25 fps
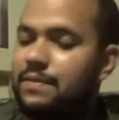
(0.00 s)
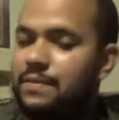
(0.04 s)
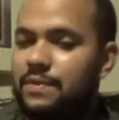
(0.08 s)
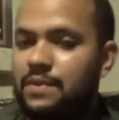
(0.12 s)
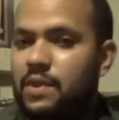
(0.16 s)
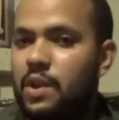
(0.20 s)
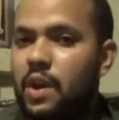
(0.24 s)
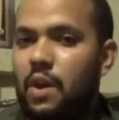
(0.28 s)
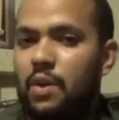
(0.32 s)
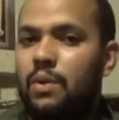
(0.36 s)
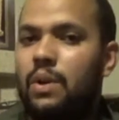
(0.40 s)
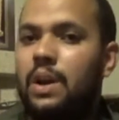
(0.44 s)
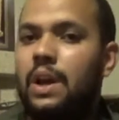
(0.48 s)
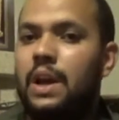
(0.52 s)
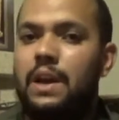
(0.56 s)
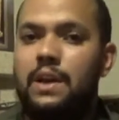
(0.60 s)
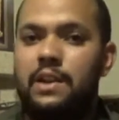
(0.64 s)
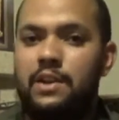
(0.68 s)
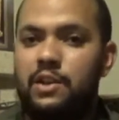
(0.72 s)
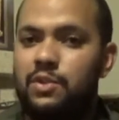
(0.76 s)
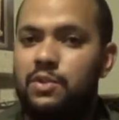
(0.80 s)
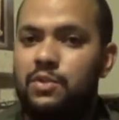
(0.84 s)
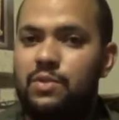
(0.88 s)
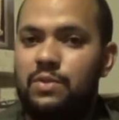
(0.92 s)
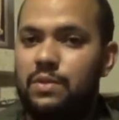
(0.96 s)
no.
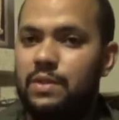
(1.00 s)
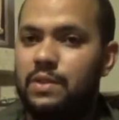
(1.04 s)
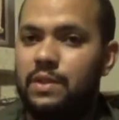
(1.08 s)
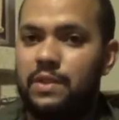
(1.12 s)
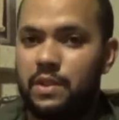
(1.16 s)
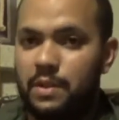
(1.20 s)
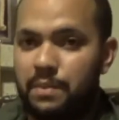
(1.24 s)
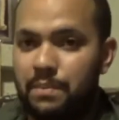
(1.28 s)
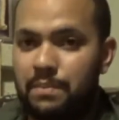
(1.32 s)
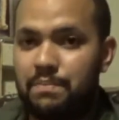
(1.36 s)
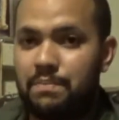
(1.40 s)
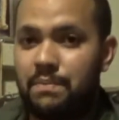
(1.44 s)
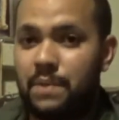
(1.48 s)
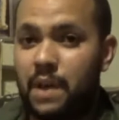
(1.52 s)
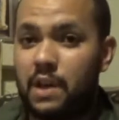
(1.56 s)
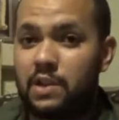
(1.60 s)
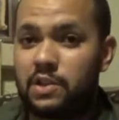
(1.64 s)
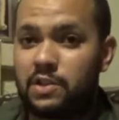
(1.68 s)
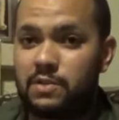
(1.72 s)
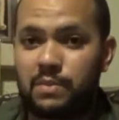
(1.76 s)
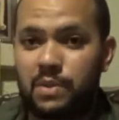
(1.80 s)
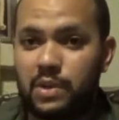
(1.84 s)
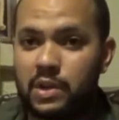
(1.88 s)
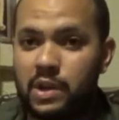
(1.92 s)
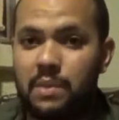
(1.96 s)
The
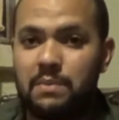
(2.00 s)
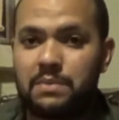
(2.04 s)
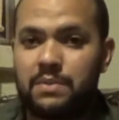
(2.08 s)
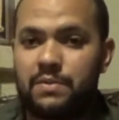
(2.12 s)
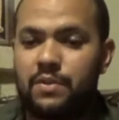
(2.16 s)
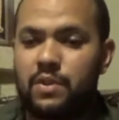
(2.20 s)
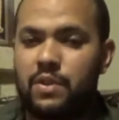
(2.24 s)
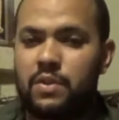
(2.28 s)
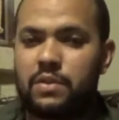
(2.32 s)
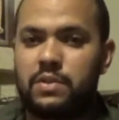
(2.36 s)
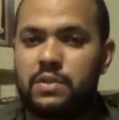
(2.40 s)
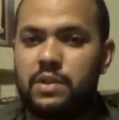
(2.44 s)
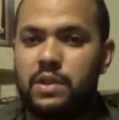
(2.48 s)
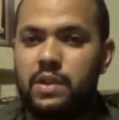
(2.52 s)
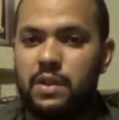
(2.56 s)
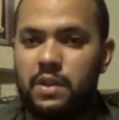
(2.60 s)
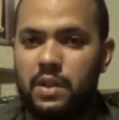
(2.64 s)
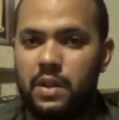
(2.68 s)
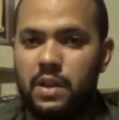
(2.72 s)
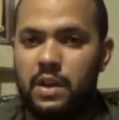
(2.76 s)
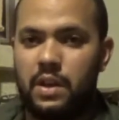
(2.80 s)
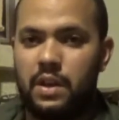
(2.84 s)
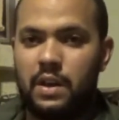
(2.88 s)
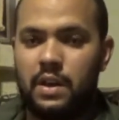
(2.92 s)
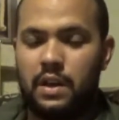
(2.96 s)
customer comes first.
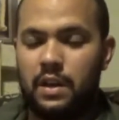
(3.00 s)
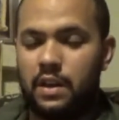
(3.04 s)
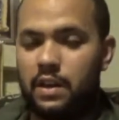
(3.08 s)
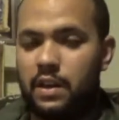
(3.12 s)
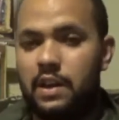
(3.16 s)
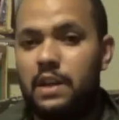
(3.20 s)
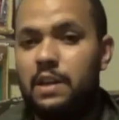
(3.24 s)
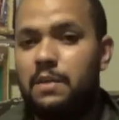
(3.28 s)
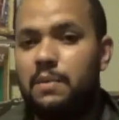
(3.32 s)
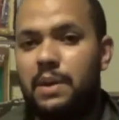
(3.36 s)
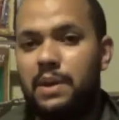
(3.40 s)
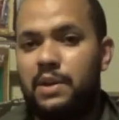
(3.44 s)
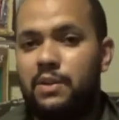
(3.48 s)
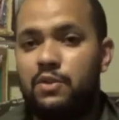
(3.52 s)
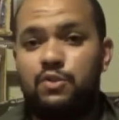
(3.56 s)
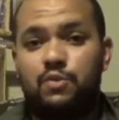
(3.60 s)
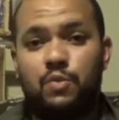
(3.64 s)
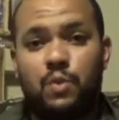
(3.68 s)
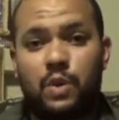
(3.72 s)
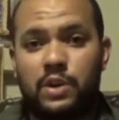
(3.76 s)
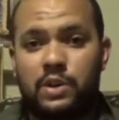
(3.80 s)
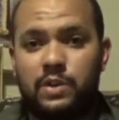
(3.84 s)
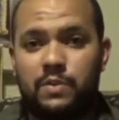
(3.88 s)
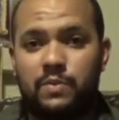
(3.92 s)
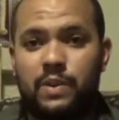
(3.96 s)
And anybody who's
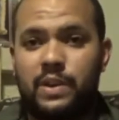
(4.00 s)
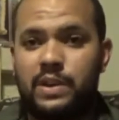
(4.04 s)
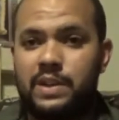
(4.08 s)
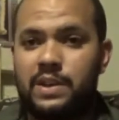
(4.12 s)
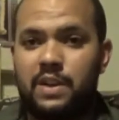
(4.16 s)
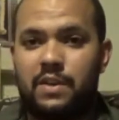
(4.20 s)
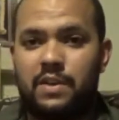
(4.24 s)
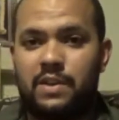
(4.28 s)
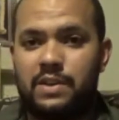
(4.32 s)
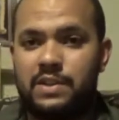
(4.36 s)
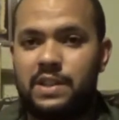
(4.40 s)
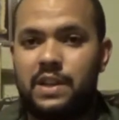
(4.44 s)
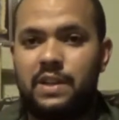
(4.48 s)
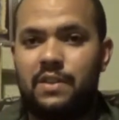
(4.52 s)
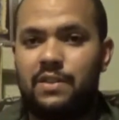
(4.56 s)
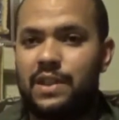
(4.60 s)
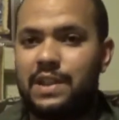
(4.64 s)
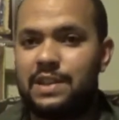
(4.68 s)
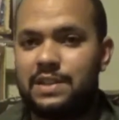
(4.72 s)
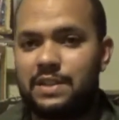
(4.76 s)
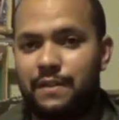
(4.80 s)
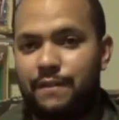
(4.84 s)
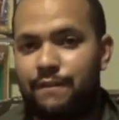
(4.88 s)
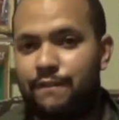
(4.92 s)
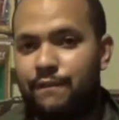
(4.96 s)
worked in retail can tell you
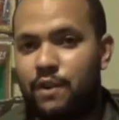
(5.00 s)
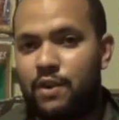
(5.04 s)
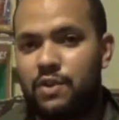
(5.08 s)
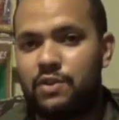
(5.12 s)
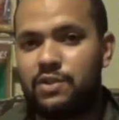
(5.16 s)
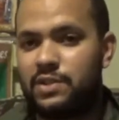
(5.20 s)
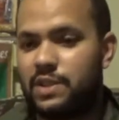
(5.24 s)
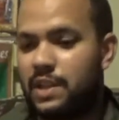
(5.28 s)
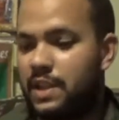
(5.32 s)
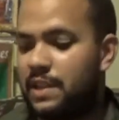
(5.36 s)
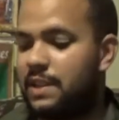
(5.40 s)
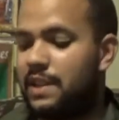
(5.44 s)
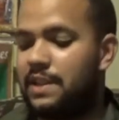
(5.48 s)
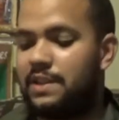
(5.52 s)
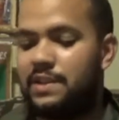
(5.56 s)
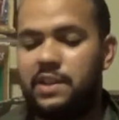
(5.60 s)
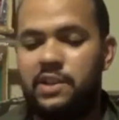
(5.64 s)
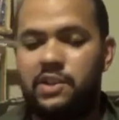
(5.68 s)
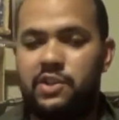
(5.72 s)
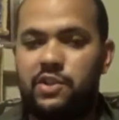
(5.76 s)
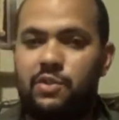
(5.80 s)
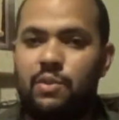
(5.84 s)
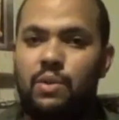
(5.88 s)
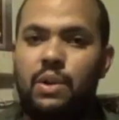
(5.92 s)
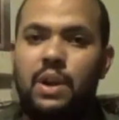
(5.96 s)
that's the first thing they
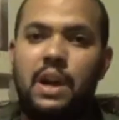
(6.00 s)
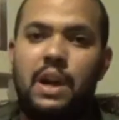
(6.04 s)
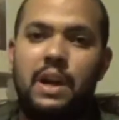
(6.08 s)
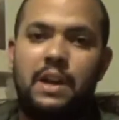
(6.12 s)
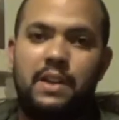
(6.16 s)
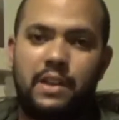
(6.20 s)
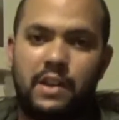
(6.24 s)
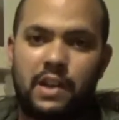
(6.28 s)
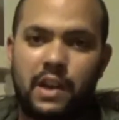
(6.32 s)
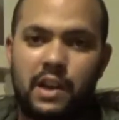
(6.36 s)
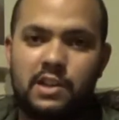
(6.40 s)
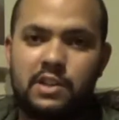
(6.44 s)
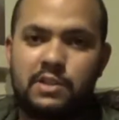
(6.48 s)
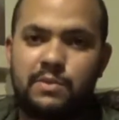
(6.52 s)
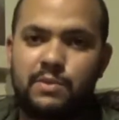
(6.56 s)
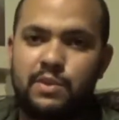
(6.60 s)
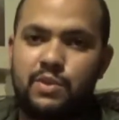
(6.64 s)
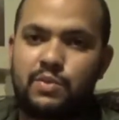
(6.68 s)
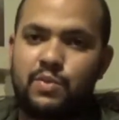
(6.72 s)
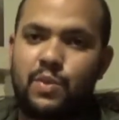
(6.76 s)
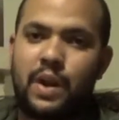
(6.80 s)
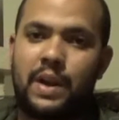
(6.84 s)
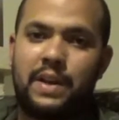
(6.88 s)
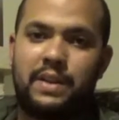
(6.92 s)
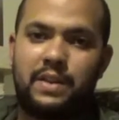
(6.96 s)
teach you. The
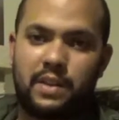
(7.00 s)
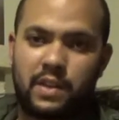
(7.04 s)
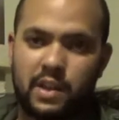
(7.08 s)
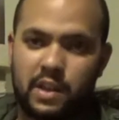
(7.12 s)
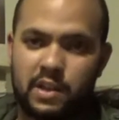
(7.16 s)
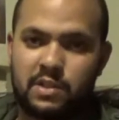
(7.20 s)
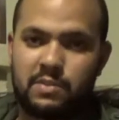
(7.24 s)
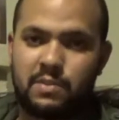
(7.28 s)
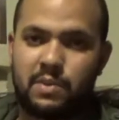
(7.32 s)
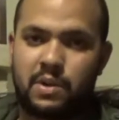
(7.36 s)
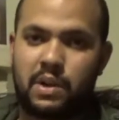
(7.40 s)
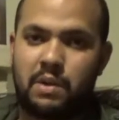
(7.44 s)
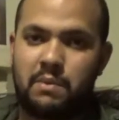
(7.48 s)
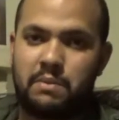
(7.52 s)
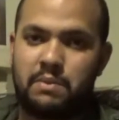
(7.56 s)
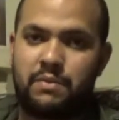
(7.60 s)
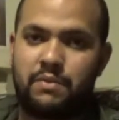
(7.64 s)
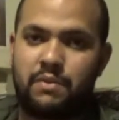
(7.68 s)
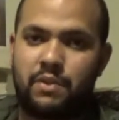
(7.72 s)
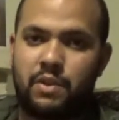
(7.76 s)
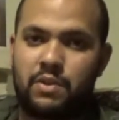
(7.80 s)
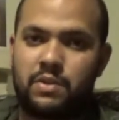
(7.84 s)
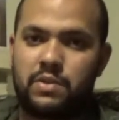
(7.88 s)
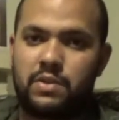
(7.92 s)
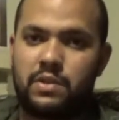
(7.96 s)
customer's right, the customer comes
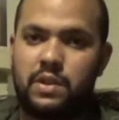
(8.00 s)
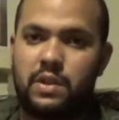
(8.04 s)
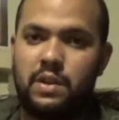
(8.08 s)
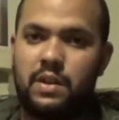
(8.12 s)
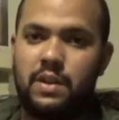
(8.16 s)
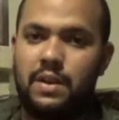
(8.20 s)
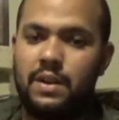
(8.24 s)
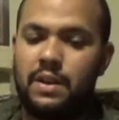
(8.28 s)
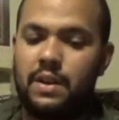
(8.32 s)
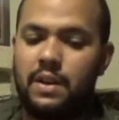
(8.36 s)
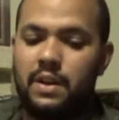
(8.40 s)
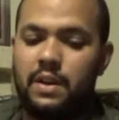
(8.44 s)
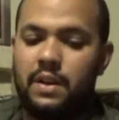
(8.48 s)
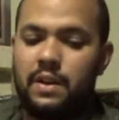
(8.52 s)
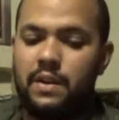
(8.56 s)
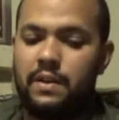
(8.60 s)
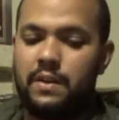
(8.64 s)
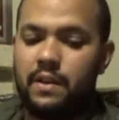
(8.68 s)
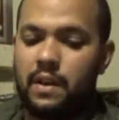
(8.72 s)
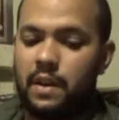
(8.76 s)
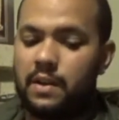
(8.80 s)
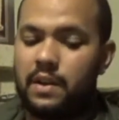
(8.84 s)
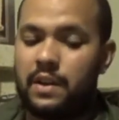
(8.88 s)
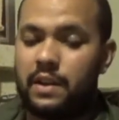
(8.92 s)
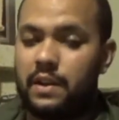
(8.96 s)
first.
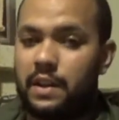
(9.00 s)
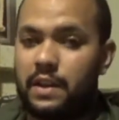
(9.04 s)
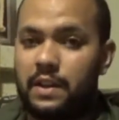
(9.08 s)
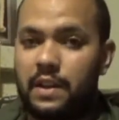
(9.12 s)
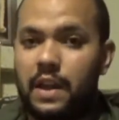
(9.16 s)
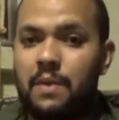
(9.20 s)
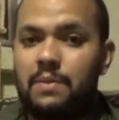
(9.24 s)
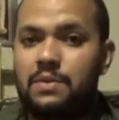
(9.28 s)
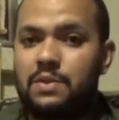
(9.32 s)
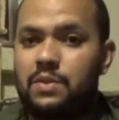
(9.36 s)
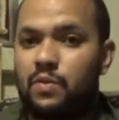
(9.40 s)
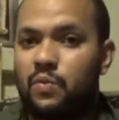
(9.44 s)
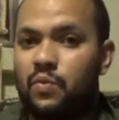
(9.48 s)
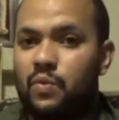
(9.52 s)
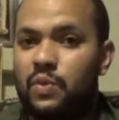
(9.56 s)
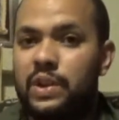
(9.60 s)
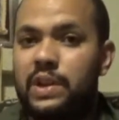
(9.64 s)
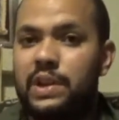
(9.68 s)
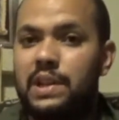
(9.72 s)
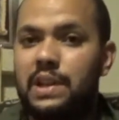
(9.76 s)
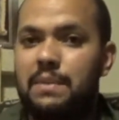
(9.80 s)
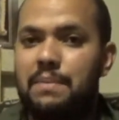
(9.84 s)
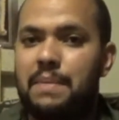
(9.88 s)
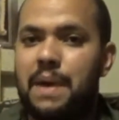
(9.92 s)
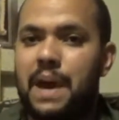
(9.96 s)
And that was a
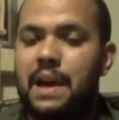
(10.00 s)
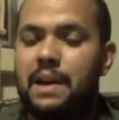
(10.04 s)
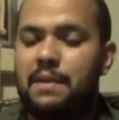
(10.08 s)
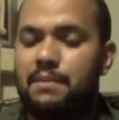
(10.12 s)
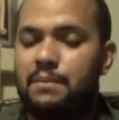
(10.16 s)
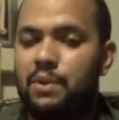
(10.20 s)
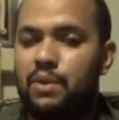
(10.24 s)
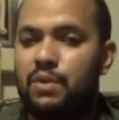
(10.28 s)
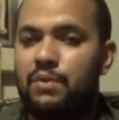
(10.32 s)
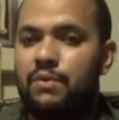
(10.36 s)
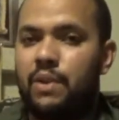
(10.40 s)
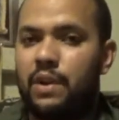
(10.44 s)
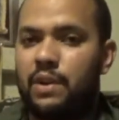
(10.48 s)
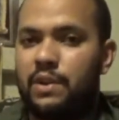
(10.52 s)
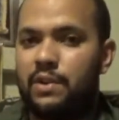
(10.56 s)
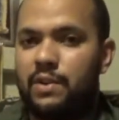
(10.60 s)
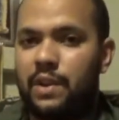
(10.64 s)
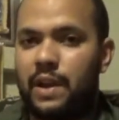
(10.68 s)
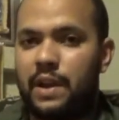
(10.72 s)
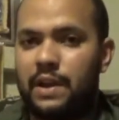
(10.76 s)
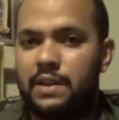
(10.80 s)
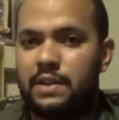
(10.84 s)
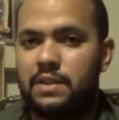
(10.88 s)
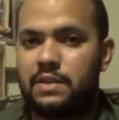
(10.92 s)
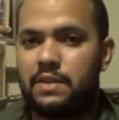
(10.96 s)
really bad move on
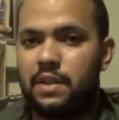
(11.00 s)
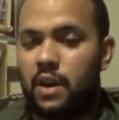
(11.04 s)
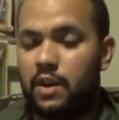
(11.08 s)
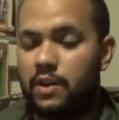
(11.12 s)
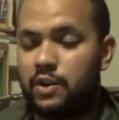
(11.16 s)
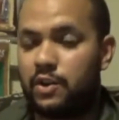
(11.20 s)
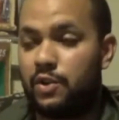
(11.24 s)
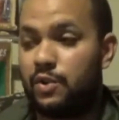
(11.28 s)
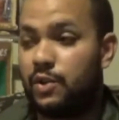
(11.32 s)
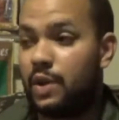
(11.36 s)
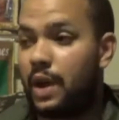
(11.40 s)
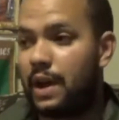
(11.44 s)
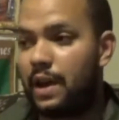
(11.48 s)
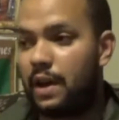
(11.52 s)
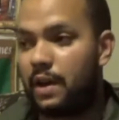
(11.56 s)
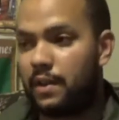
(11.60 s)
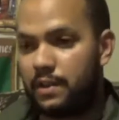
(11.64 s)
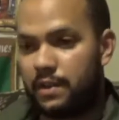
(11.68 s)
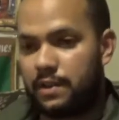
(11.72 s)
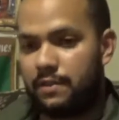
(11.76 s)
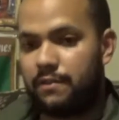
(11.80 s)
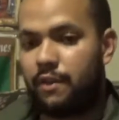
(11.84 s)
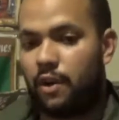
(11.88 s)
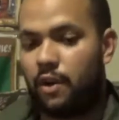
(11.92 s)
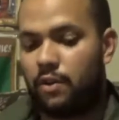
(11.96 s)

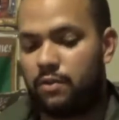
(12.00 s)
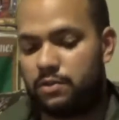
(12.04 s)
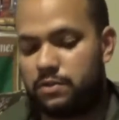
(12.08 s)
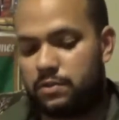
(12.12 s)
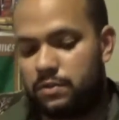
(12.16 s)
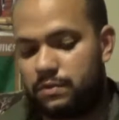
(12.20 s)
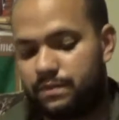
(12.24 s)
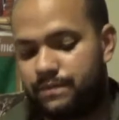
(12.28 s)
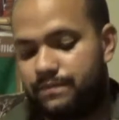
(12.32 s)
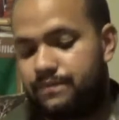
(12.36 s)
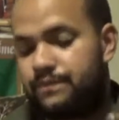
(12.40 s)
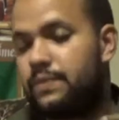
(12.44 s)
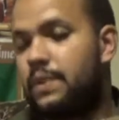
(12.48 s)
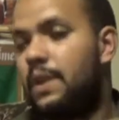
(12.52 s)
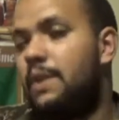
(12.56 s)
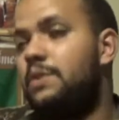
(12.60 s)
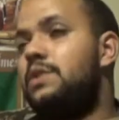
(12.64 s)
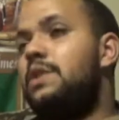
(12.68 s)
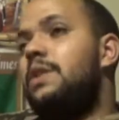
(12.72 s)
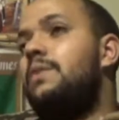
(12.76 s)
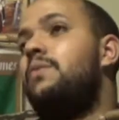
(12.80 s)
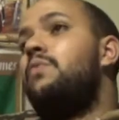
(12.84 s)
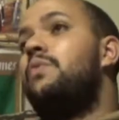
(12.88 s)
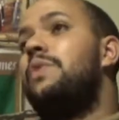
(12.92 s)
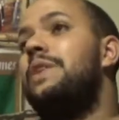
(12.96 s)
the fault. That was
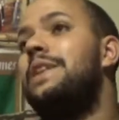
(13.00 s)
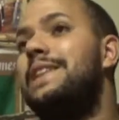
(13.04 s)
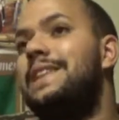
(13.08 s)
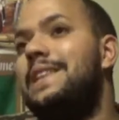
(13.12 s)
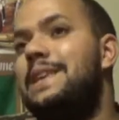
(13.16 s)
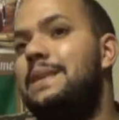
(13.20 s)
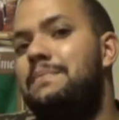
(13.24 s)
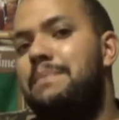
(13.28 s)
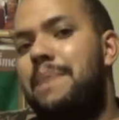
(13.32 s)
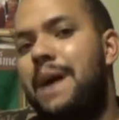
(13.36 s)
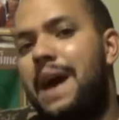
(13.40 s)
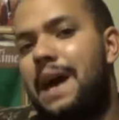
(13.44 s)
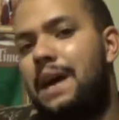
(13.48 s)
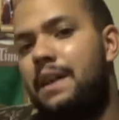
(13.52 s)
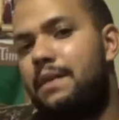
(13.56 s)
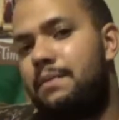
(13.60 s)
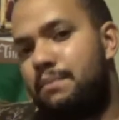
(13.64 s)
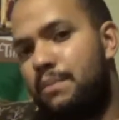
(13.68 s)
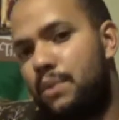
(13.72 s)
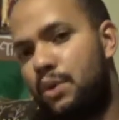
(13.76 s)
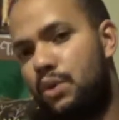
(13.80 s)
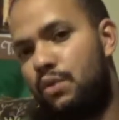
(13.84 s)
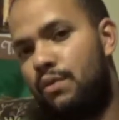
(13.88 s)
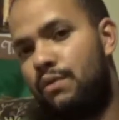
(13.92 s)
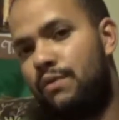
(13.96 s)
a really bad
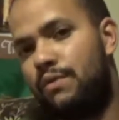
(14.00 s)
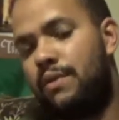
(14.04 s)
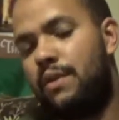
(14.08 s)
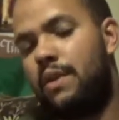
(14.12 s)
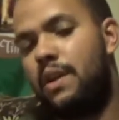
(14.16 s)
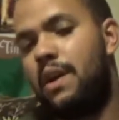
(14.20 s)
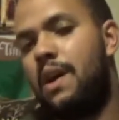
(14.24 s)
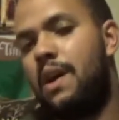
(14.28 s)
move